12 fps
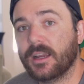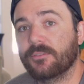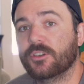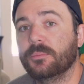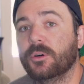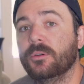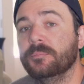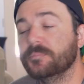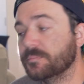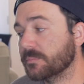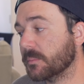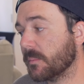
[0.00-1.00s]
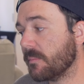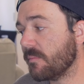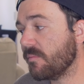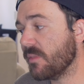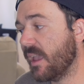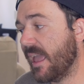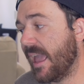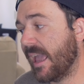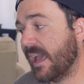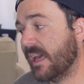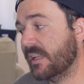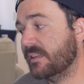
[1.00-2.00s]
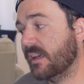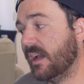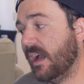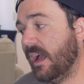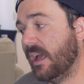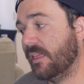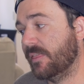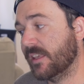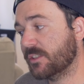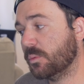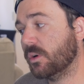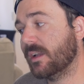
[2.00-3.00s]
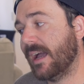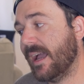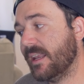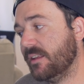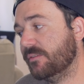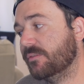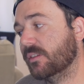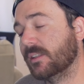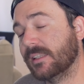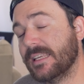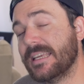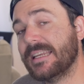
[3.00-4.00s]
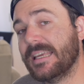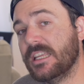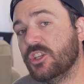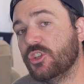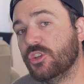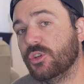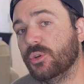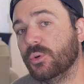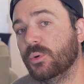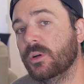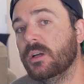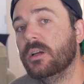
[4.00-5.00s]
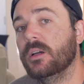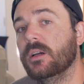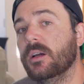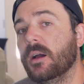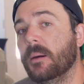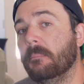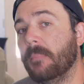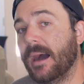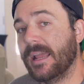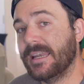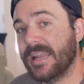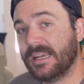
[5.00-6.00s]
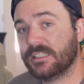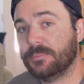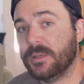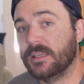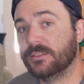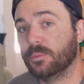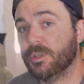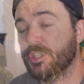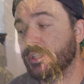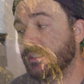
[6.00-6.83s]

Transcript: comfortable. And this will kind of lead into my next piece, which